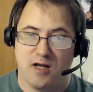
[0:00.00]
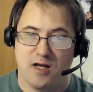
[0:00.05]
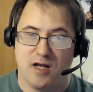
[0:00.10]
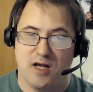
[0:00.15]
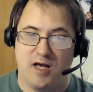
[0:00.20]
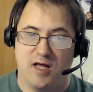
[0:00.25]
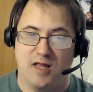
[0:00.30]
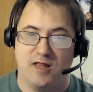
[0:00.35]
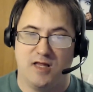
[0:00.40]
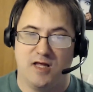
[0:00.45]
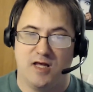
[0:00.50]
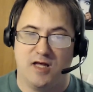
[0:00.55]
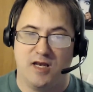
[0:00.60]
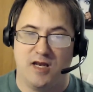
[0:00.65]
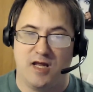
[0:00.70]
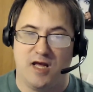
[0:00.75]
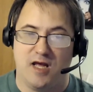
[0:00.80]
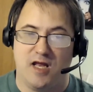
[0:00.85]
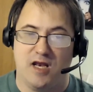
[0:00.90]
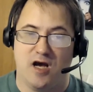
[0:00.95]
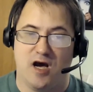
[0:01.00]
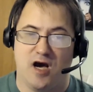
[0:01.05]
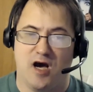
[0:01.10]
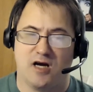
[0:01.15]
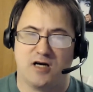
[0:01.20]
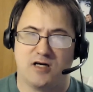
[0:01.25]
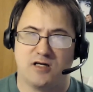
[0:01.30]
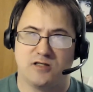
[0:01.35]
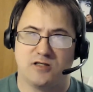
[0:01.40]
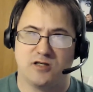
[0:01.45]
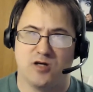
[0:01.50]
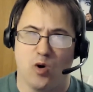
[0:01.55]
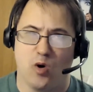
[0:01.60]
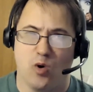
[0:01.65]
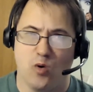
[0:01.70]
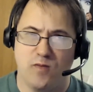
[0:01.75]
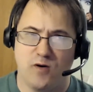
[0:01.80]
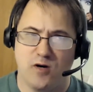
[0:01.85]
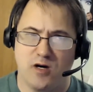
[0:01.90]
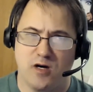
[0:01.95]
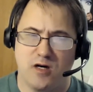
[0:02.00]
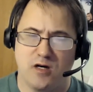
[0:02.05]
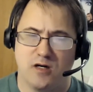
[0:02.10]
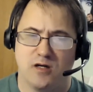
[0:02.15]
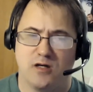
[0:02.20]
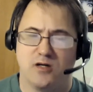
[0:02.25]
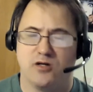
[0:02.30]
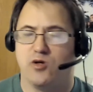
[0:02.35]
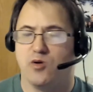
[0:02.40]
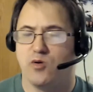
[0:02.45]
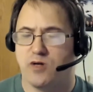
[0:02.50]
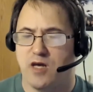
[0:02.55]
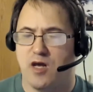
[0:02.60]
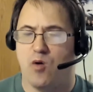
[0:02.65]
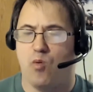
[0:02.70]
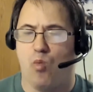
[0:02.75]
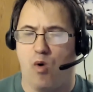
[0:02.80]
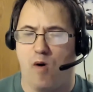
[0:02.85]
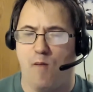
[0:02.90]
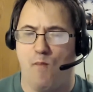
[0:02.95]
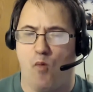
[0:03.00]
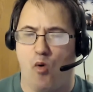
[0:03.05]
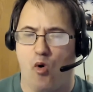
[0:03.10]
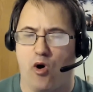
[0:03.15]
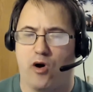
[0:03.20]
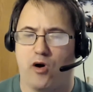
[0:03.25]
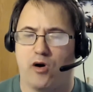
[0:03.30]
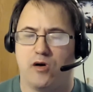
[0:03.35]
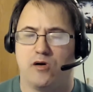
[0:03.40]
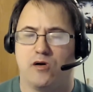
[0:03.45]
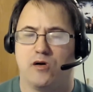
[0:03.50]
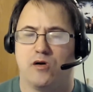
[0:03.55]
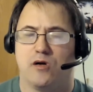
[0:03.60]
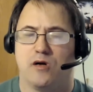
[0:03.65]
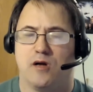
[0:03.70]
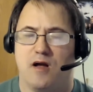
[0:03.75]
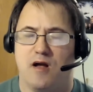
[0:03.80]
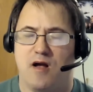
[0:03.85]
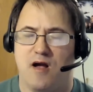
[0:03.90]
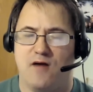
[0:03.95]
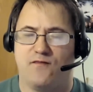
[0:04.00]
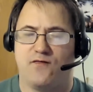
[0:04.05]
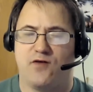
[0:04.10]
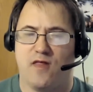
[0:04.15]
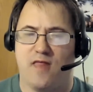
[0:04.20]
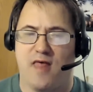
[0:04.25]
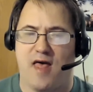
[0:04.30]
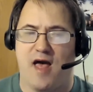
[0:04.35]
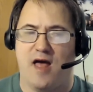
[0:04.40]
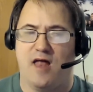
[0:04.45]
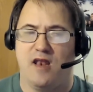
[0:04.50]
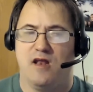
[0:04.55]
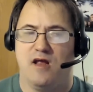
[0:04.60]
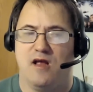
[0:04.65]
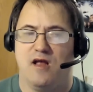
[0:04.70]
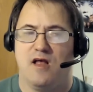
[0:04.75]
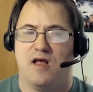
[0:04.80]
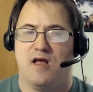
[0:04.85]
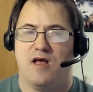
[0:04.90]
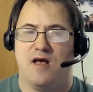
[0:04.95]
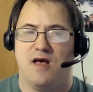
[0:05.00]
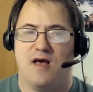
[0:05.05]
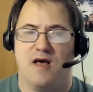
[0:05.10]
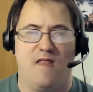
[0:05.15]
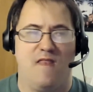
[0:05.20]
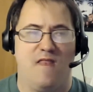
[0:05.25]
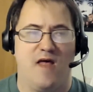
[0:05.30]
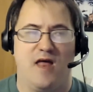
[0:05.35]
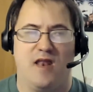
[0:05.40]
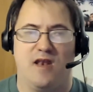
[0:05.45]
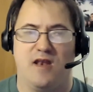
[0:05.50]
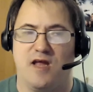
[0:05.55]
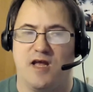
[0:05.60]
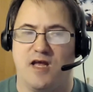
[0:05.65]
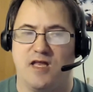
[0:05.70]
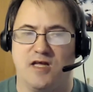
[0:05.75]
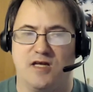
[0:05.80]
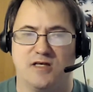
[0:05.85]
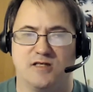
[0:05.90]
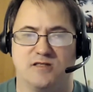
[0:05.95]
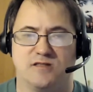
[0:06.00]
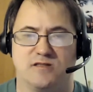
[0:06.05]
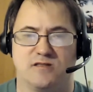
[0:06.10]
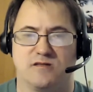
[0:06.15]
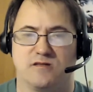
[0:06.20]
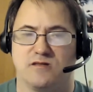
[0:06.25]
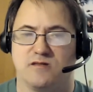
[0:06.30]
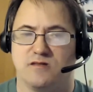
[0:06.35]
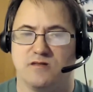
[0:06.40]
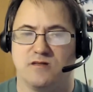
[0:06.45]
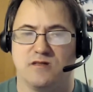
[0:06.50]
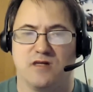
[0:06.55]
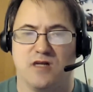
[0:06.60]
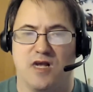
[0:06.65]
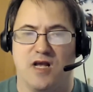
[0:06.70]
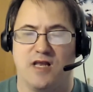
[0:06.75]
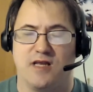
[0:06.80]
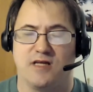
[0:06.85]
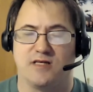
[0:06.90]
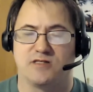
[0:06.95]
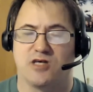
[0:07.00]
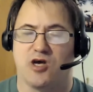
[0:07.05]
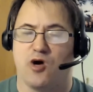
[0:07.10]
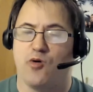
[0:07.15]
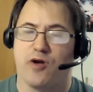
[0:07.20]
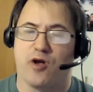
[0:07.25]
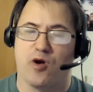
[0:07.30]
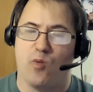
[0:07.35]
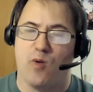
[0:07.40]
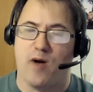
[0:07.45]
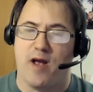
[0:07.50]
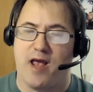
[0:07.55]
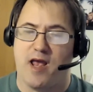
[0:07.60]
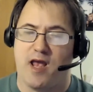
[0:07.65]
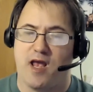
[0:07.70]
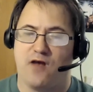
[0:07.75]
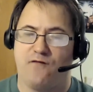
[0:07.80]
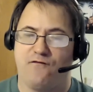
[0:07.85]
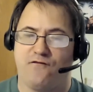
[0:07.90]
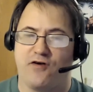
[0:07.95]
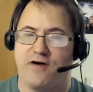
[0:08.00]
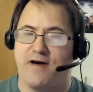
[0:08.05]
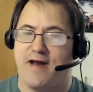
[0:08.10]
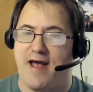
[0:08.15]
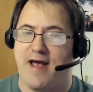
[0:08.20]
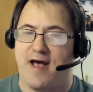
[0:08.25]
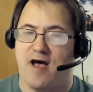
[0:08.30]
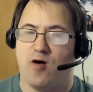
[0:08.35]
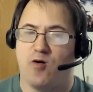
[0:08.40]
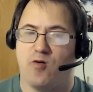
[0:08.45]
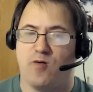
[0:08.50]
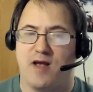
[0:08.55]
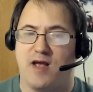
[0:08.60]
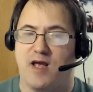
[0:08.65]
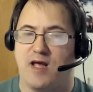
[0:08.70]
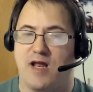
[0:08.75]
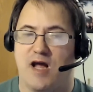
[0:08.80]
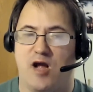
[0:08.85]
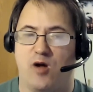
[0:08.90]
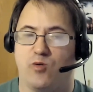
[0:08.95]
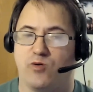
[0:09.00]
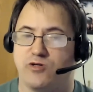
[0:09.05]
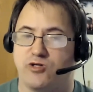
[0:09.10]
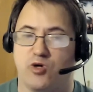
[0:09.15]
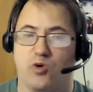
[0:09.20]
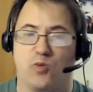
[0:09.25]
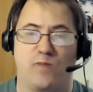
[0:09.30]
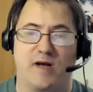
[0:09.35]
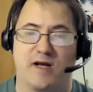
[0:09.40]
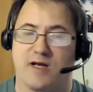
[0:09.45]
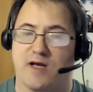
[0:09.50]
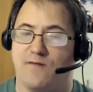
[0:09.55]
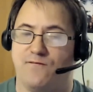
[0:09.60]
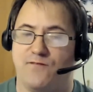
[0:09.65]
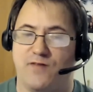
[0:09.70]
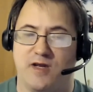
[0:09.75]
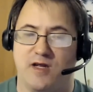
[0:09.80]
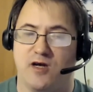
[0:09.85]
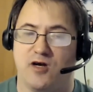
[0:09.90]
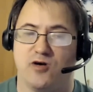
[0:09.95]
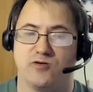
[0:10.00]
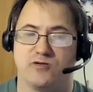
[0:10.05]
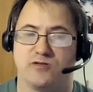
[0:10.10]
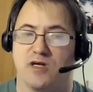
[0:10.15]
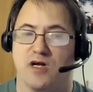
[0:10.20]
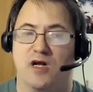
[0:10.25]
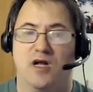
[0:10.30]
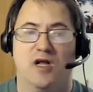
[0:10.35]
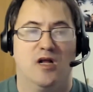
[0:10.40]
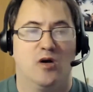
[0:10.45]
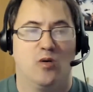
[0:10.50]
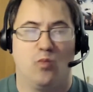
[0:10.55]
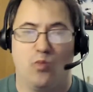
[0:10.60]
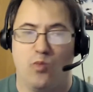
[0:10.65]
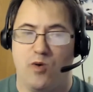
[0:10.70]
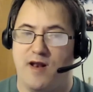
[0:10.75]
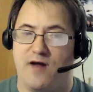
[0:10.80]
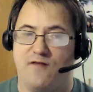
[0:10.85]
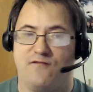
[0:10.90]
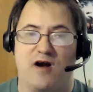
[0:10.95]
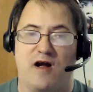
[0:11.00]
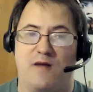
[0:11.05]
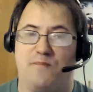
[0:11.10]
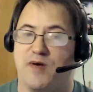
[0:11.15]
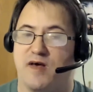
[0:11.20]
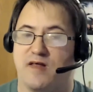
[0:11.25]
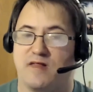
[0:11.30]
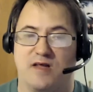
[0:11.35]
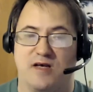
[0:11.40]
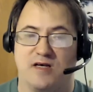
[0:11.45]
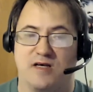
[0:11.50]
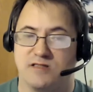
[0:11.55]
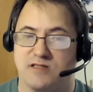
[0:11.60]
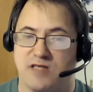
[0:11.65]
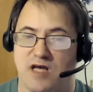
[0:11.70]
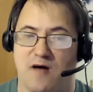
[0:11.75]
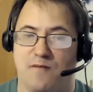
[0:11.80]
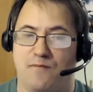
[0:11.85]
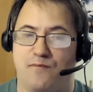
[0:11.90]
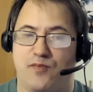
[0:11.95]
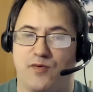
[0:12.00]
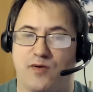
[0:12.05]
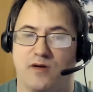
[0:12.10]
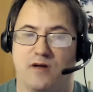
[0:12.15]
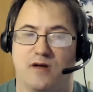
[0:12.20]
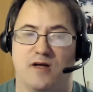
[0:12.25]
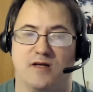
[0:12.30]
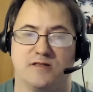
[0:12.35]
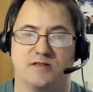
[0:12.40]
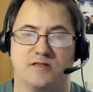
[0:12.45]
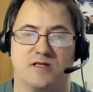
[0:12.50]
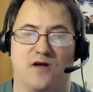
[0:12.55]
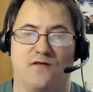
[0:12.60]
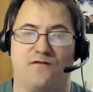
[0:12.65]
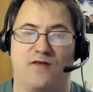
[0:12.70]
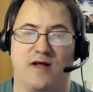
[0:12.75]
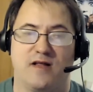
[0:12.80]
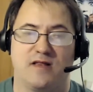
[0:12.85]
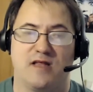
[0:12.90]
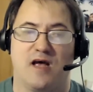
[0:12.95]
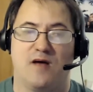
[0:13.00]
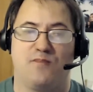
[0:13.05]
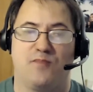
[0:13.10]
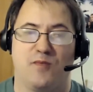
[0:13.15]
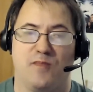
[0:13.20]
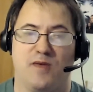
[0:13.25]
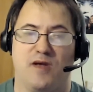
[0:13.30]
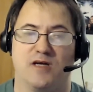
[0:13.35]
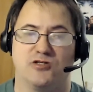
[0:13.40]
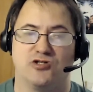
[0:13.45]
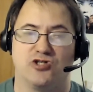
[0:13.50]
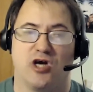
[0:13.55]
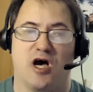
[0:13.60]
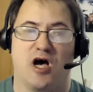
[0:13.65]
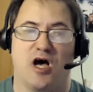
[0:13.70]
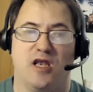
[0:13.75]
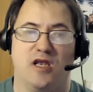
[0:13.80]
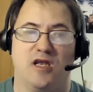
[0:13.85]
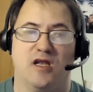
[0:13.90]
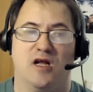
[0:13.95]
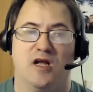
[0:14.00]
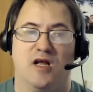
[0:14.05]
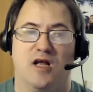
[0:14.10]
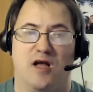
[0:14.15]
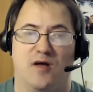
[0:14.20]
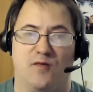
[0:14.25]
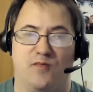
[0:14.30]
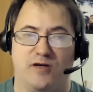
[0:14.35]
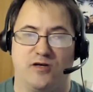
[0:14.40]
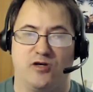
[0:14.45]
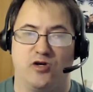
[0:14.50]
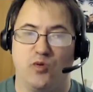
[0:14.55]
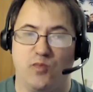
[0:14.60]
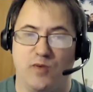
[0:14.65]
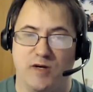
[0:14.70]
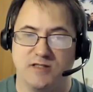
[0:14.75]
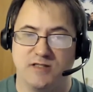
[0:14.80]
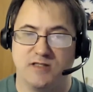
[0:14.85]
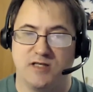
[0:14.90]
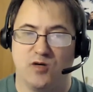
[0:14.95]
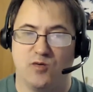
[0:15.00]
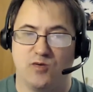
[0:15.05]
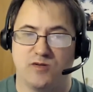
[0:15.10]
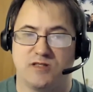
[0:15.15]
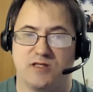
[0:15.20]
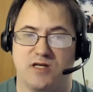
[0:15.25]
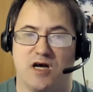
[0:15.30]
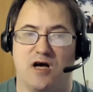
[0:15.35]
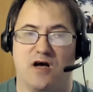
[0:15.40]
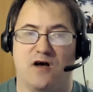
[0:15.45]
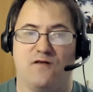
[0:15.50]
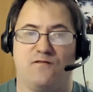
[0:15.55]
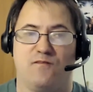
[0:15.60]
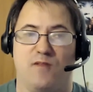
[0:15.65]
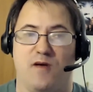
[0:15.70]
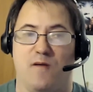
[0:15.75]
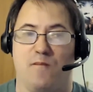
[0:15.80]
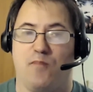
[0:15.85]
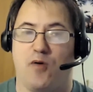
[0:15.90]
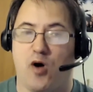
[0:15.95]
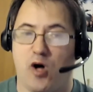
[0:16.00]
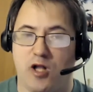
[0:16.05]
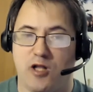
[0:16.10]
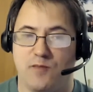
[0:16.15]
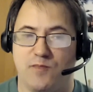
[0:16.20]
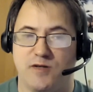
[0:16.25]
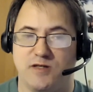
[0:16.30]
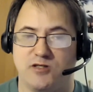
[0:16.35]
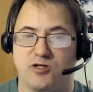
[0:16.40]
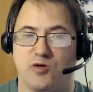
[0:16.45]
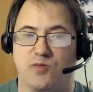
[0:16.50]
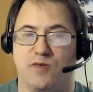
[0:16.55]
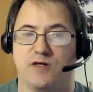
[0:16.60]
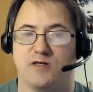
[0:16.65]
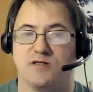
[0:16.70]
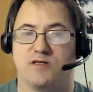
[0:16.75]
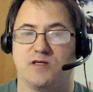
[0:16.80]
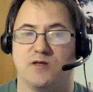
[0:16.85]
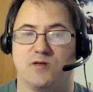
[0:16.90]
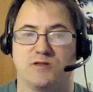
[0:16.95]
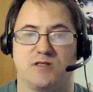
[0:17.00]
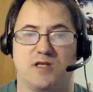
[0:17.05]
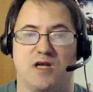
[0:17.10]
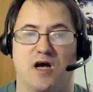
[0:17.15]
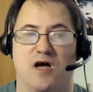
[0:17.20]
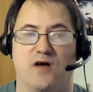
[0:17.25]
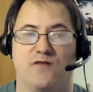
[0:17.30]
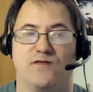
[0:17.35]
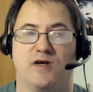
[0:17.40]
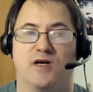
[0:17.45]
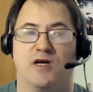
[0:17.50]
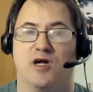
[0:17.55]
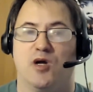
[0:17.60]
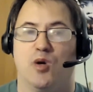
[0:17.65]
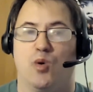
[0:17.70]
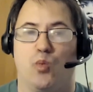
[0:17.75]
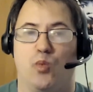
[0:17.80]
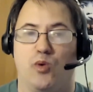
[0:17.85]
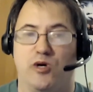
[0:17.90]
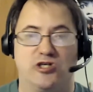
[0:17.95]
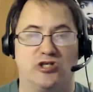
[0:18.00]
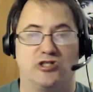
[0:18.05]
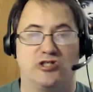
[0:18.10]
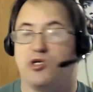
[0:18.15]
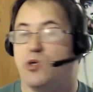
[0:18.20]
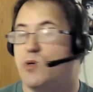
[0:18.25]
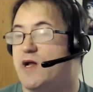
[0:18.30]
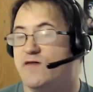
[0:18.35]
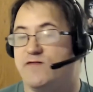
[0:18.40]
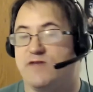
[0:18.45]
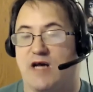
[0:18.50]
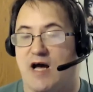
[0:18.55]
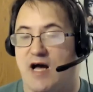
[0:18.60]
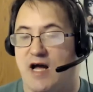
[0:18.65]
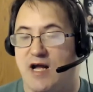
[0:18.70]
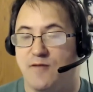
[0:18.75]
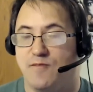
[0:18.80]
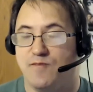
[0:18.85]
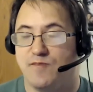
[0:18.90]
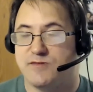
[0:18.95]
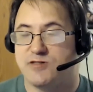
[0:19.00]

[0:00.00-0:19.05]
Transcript: And then in October, you'll get one more after that. And then it is it is going away for now and I will do pickup videos whenever I pick things up and stuff like that. But me and John have been too busy with stuff. Me and Paul have been too busy with stuff we just don't have time.